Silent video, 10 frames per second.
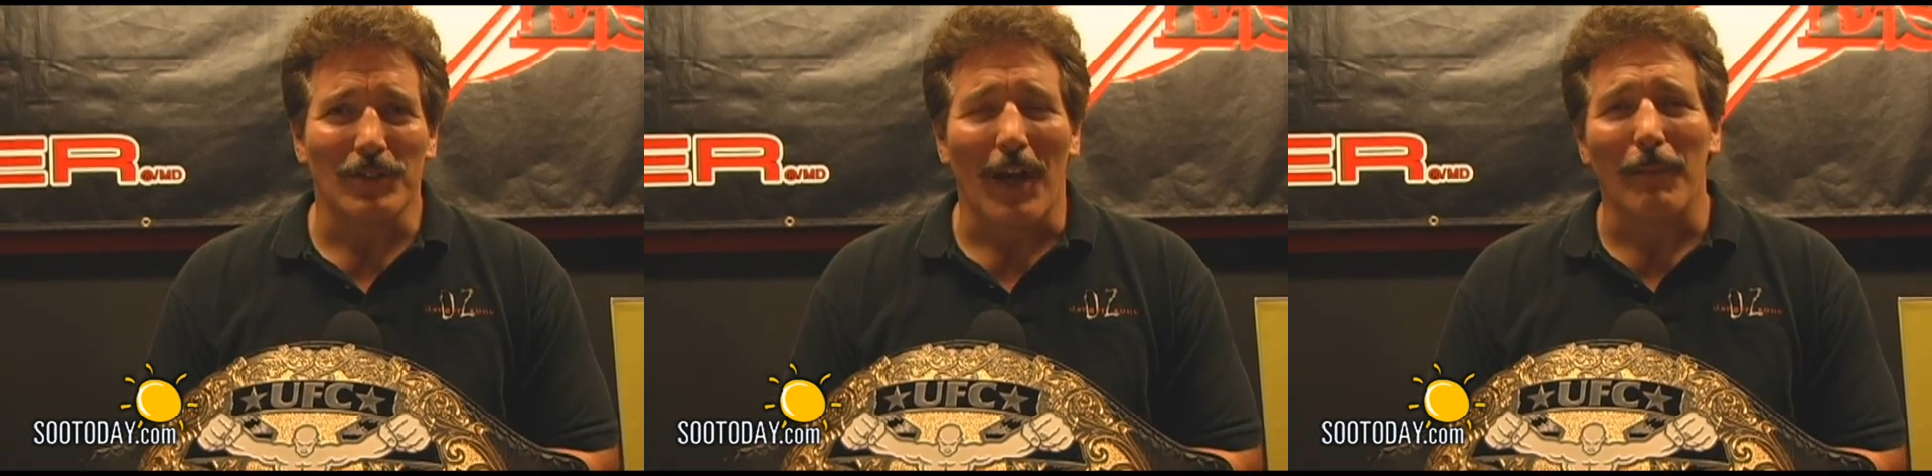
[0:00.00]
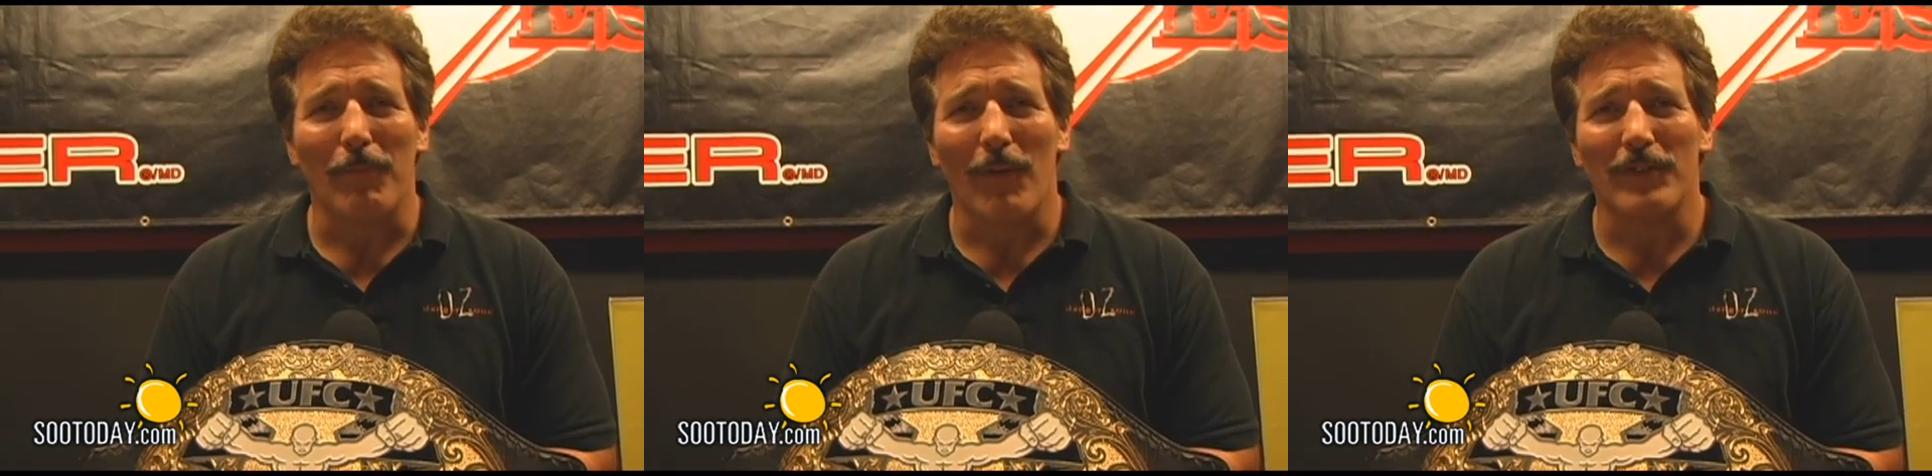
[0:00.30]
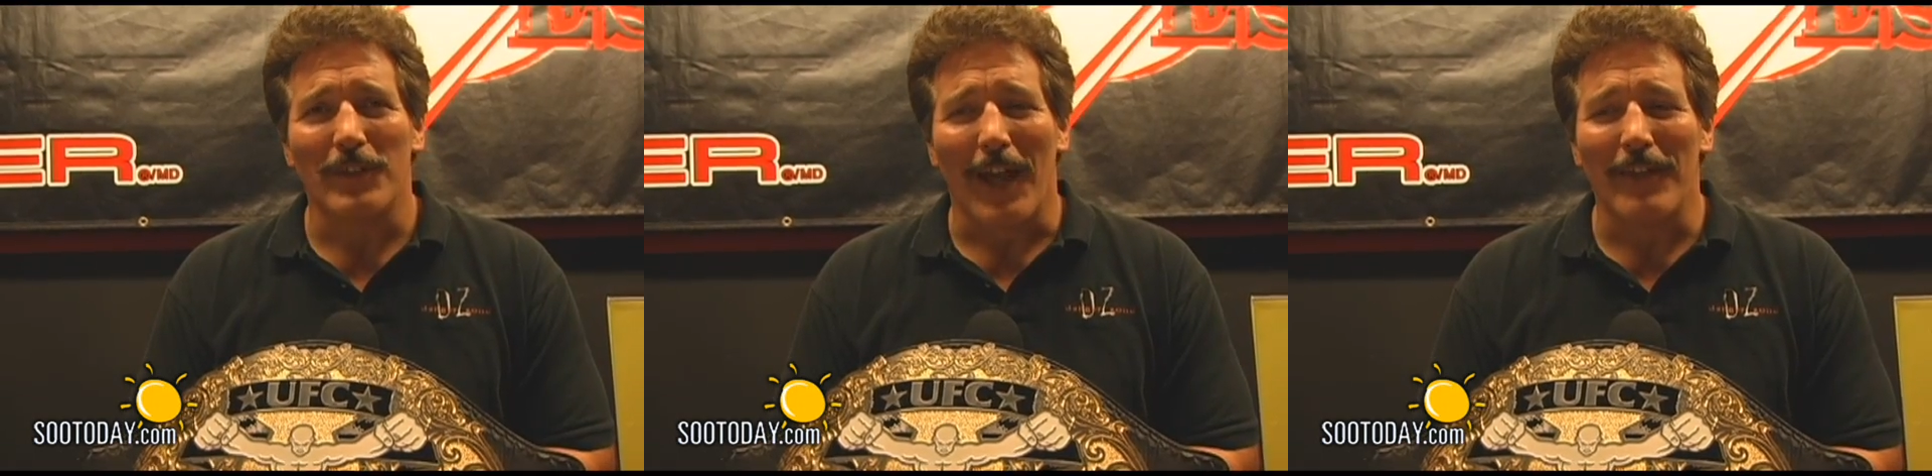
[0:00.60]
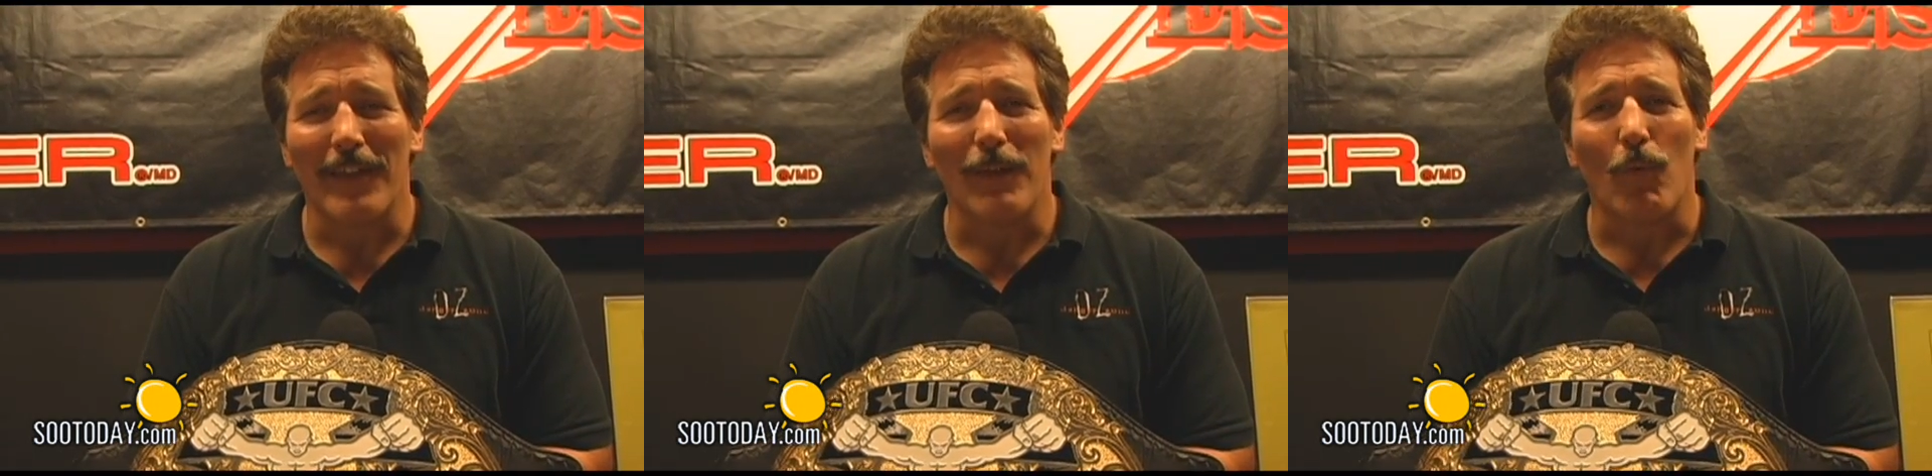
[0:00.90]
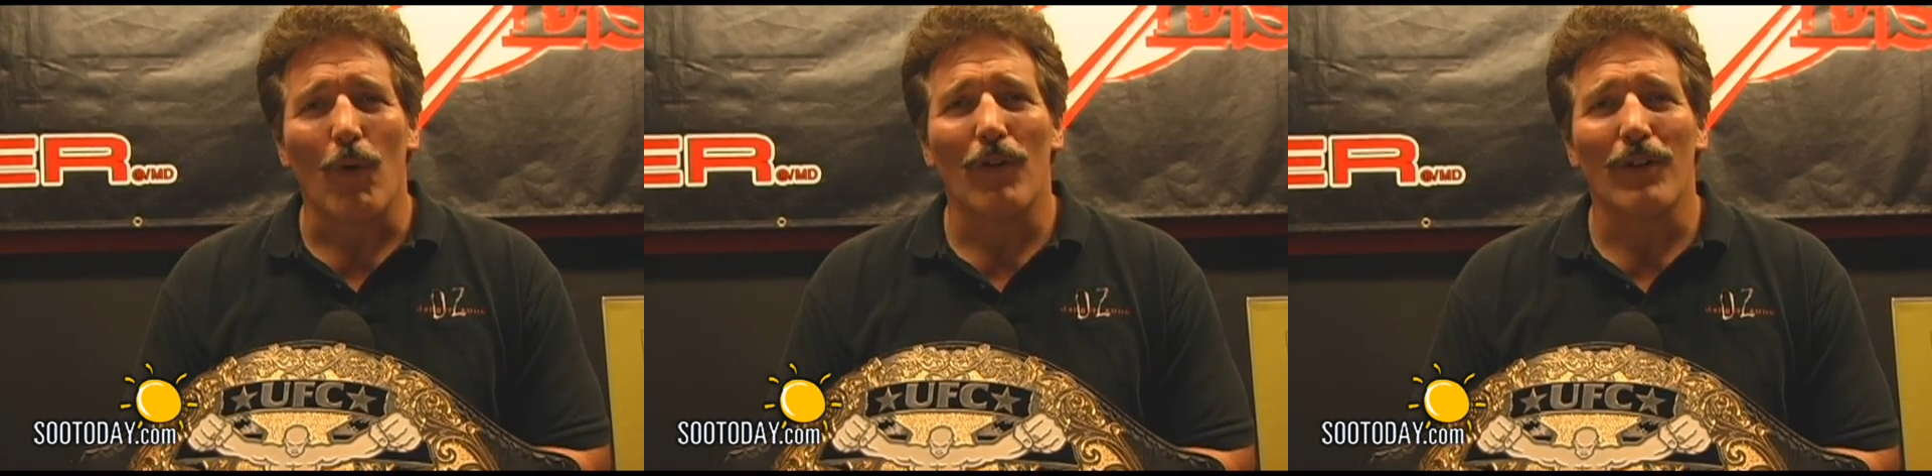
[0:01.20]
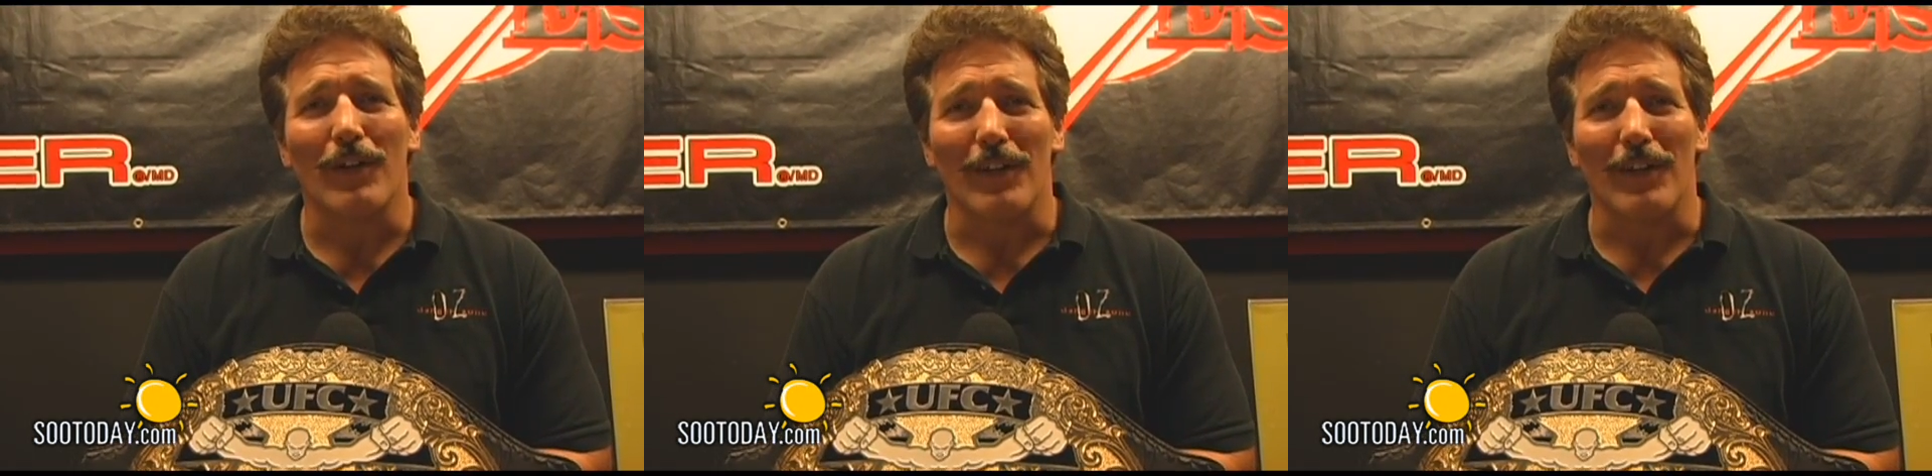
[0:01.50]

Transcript: time periods, and they wore